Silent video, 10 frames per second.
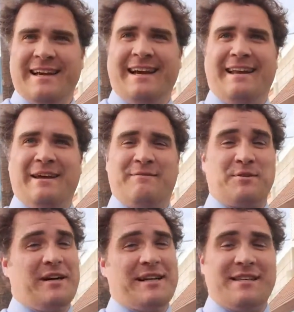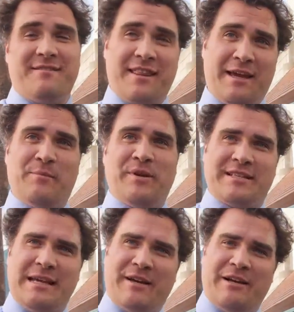And a variety of other
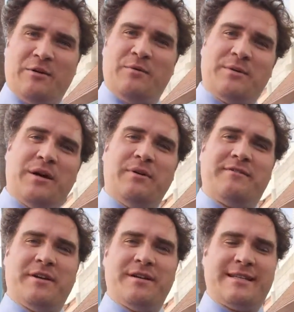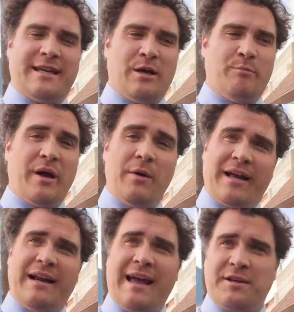companies coming along with. Well, we've got
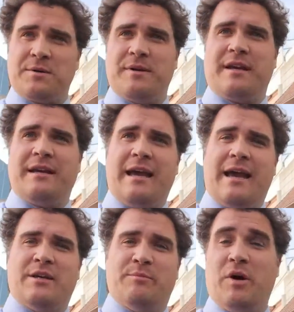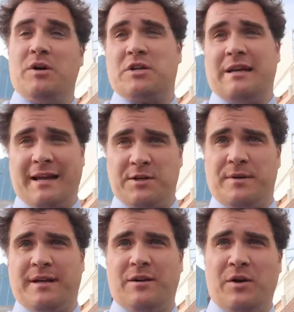Boeing lecturing and Bosch
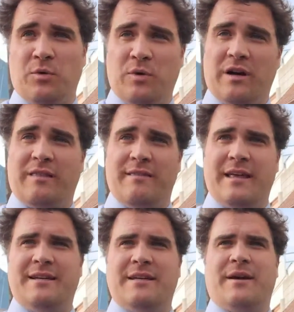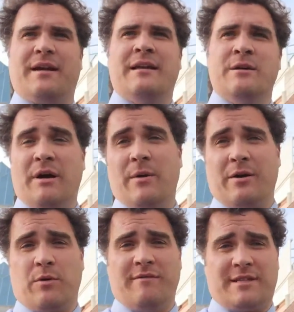lecturing on the work that they're doing.
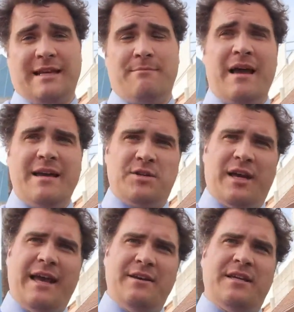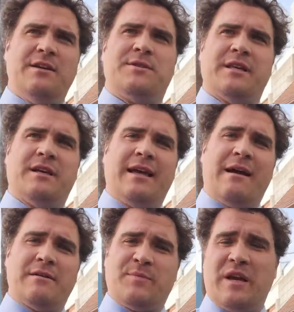Boeing are obviously a major end user.
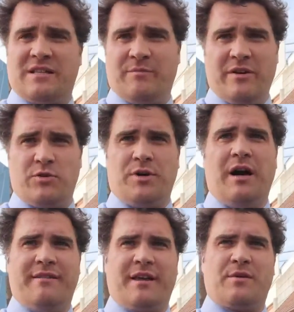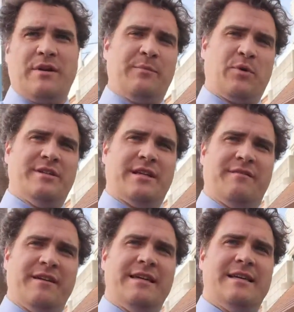Aerospace have been driving 3D printing
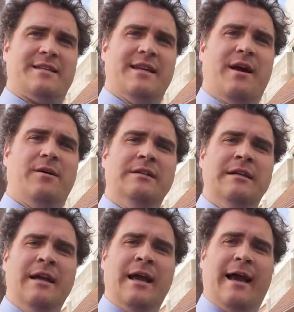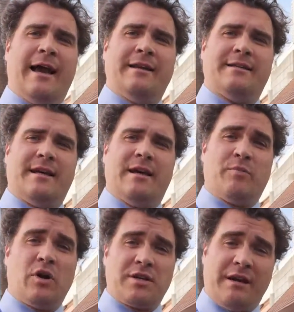for years now. And
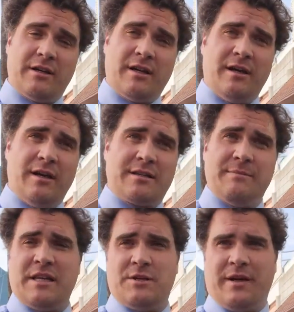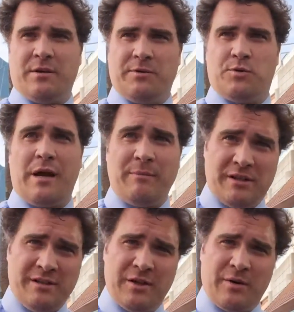Bosch have a subsidiary called
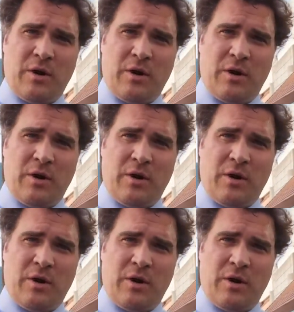Dremel, who are